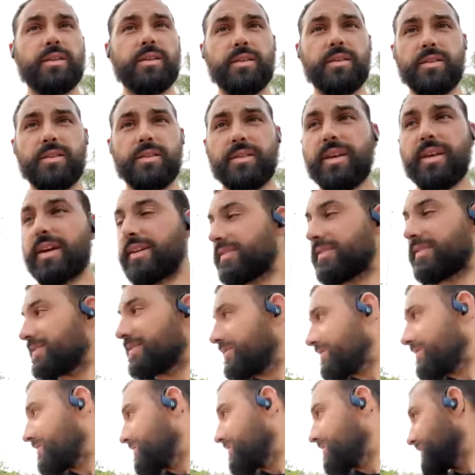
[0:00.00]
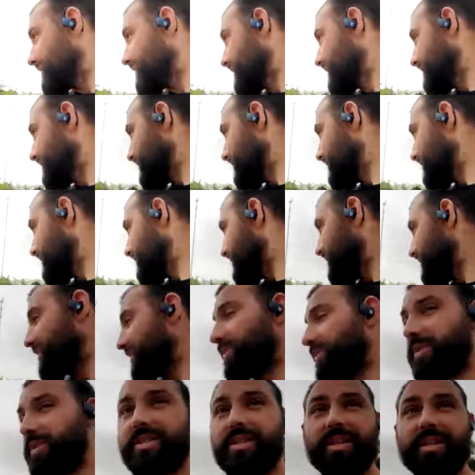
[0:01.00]
Yeah. Once
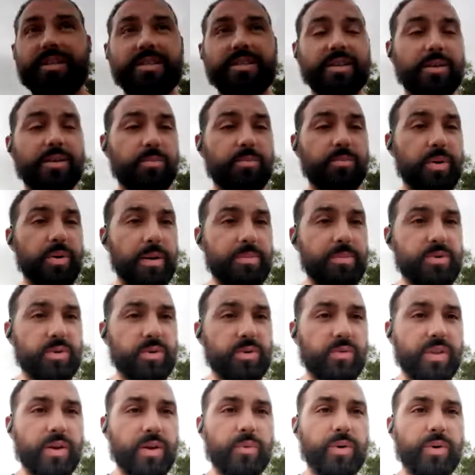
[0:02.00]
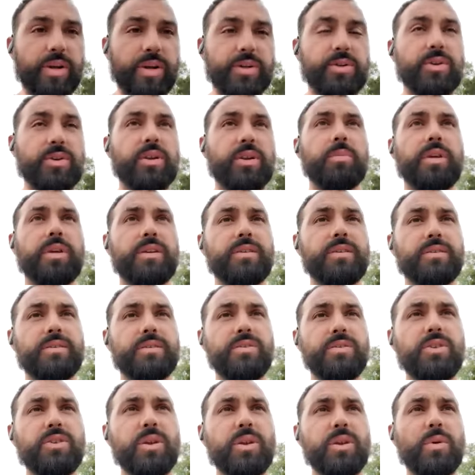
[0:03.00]
that sun pops over that ridge, you're gonna be
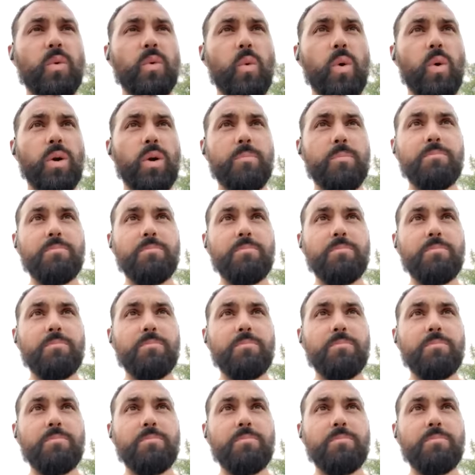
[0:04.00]
warm.